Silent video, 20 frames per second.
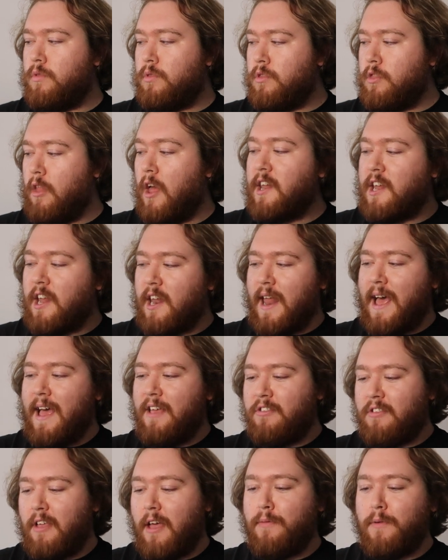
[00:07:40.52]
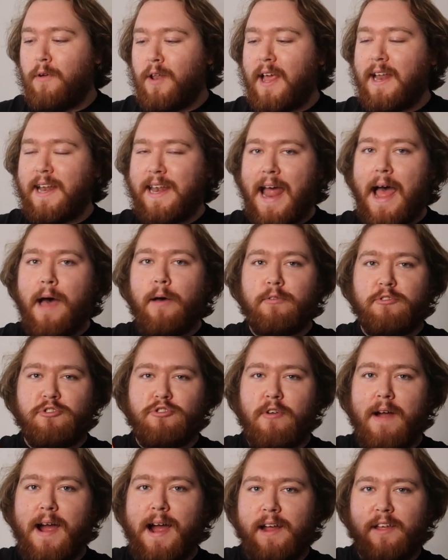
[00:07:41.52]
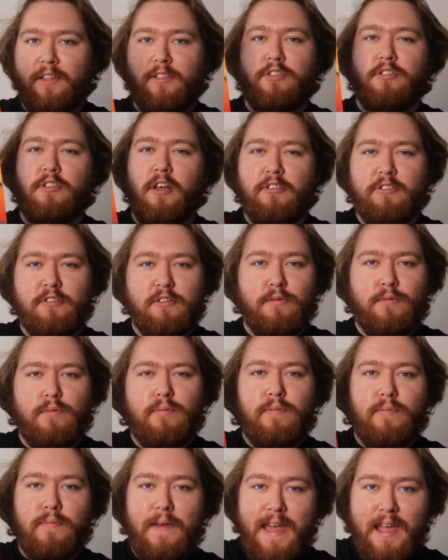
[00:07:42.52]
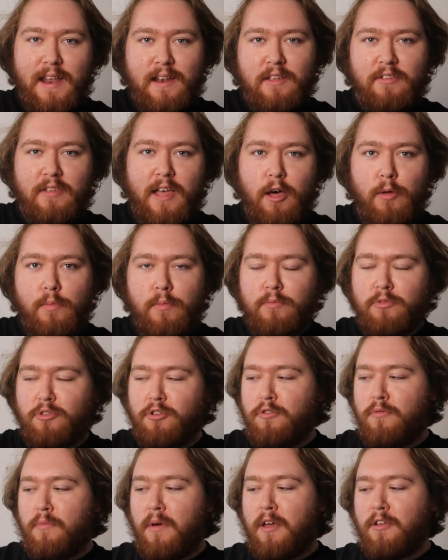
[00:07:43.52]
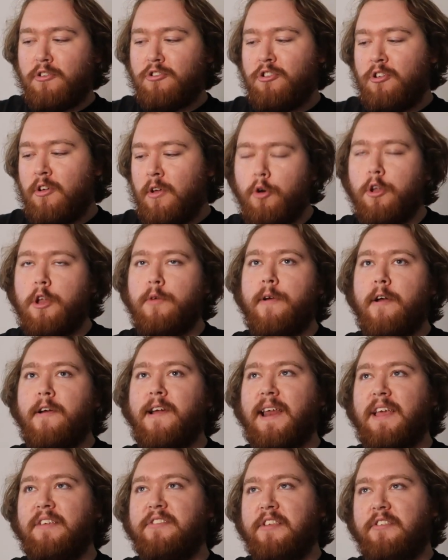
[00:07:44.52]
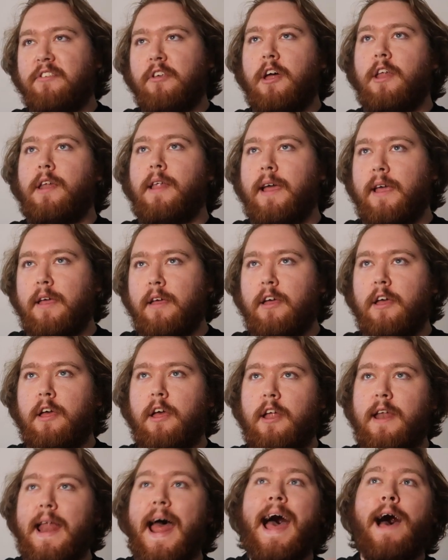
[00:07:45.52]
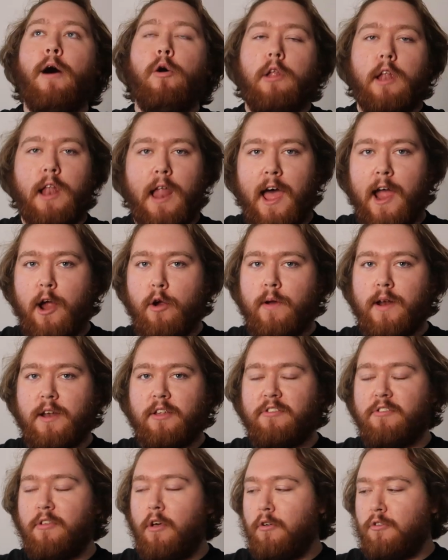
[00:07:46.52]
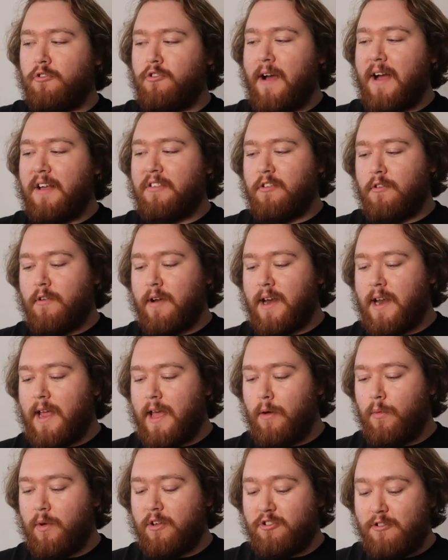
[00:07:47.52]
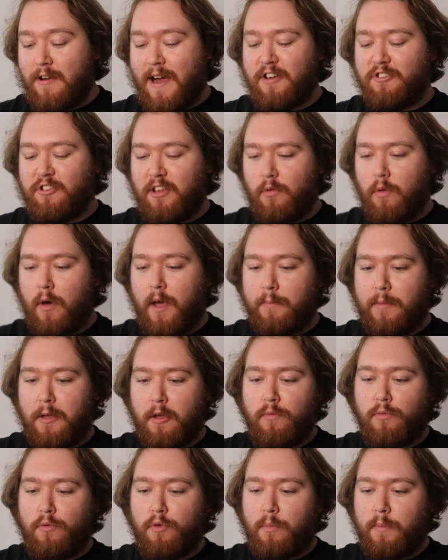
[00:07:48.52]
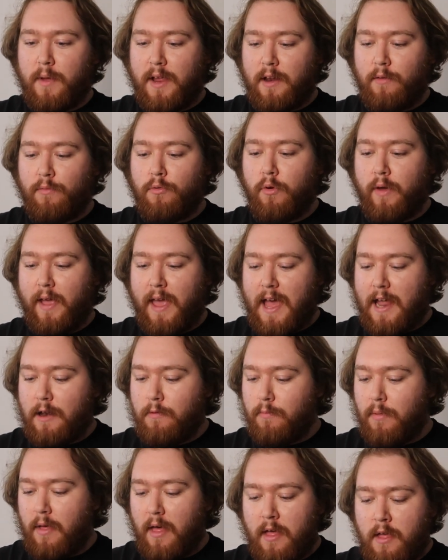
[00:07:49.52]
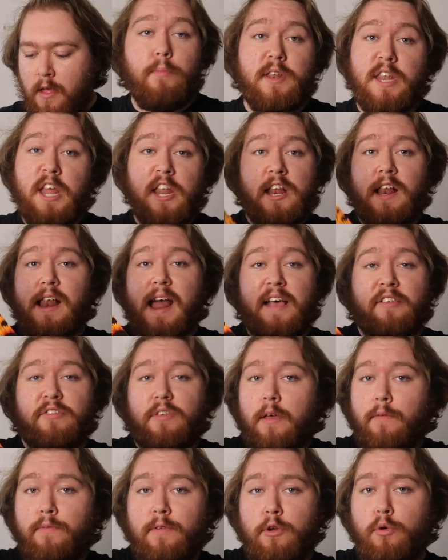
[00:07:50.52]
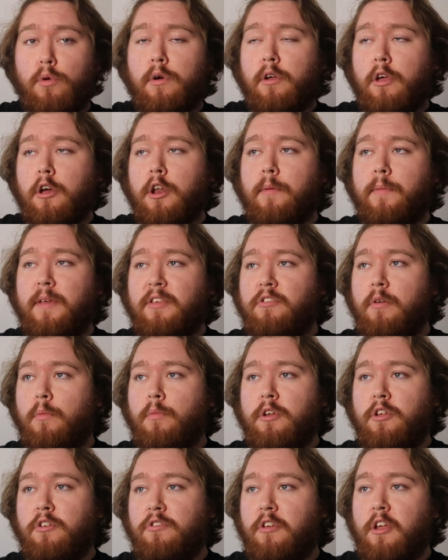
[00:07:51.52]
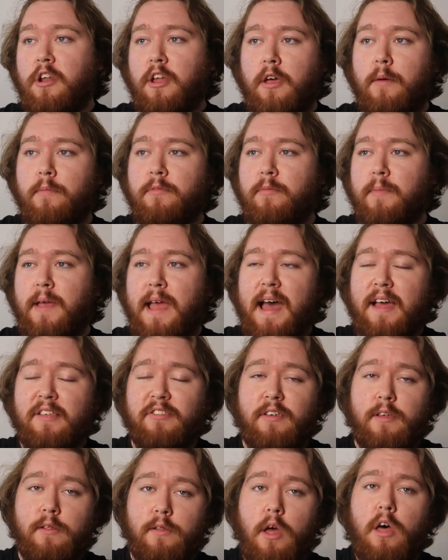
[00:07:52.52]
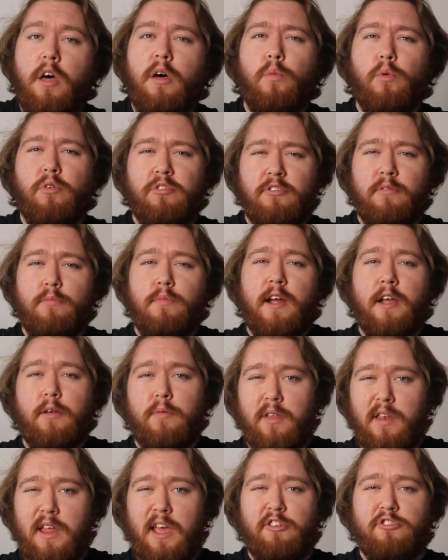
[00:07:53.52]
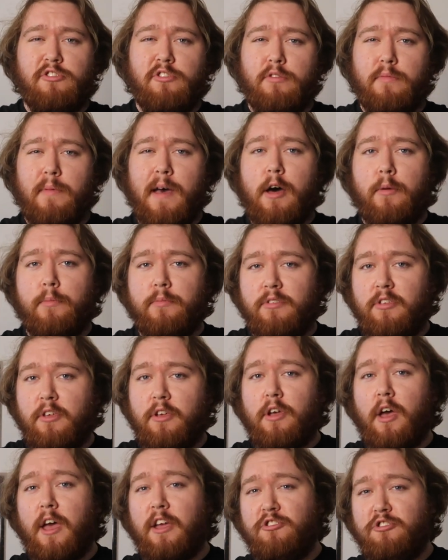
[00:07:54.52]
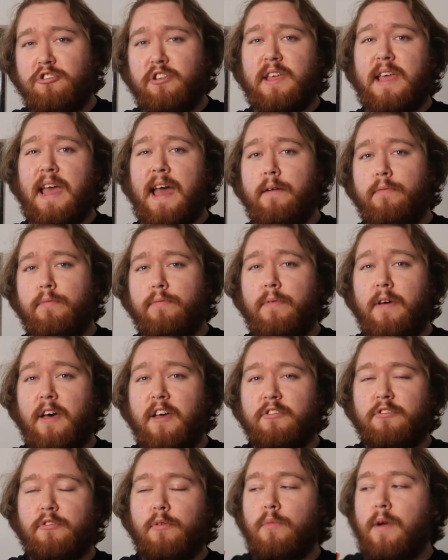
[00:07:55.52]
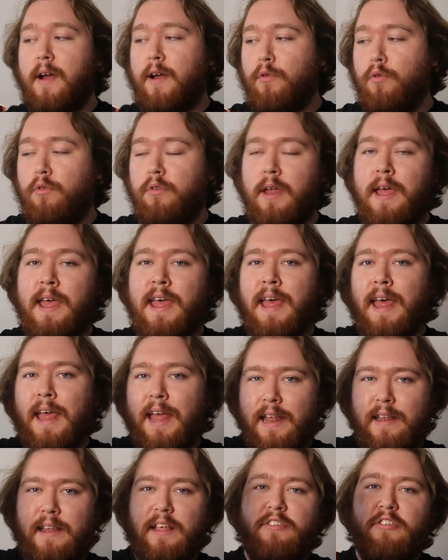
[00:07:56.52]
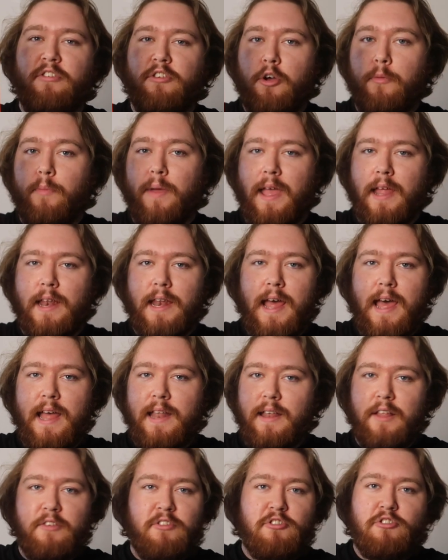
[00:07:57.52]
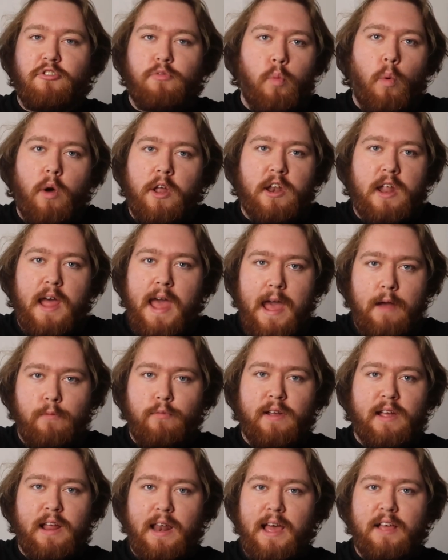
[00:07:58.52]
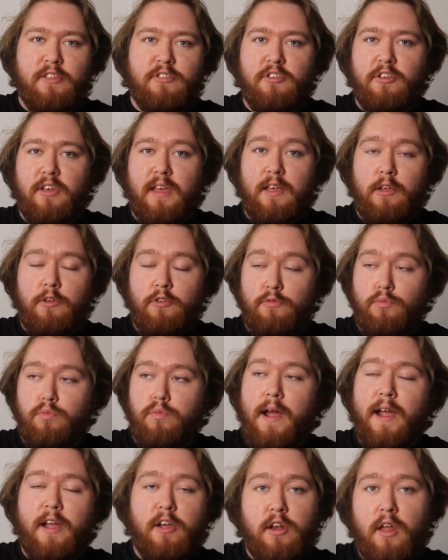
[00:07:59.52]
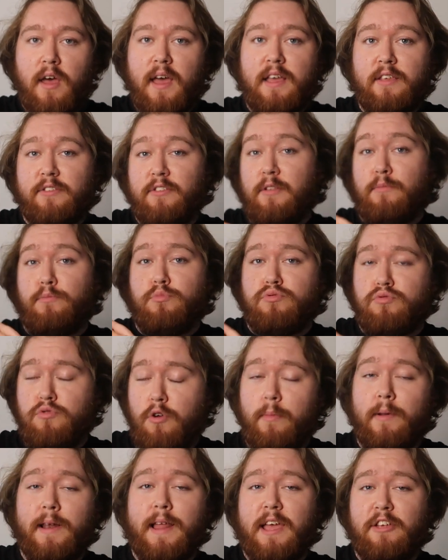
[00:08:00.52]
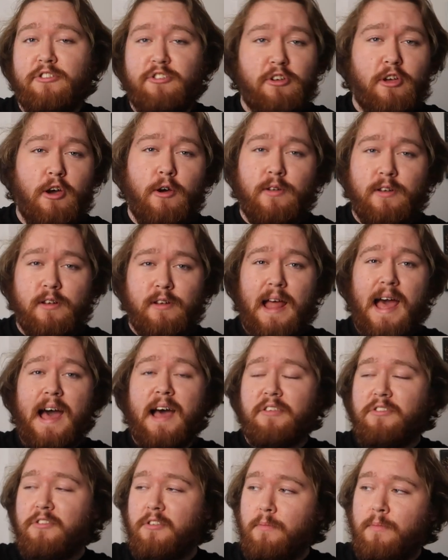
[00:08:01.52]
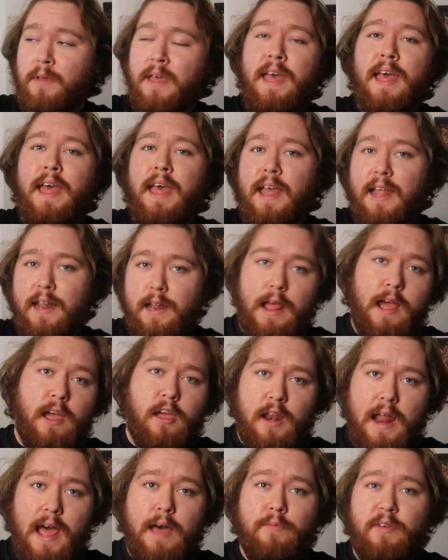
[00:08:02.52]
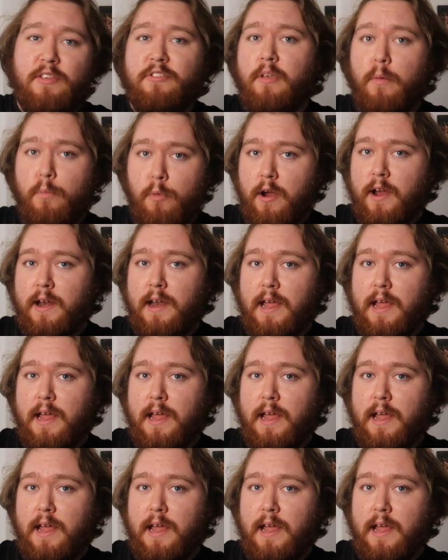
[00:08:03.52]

nonetheless, I feel like that track doesn't fit in this album too much, or at the very least it's kind of like an outlier in the song tracks that are in here, which are actually quite beautiful and meaningful again. But nonetheless, if you are going to be someone who's going to come to me asking, oh, what's some recommendations of albums that I should get first on record, this is going to be in there. This is just one that every collector has recognized, and probably if you go and ask them, they're going to have it somewhere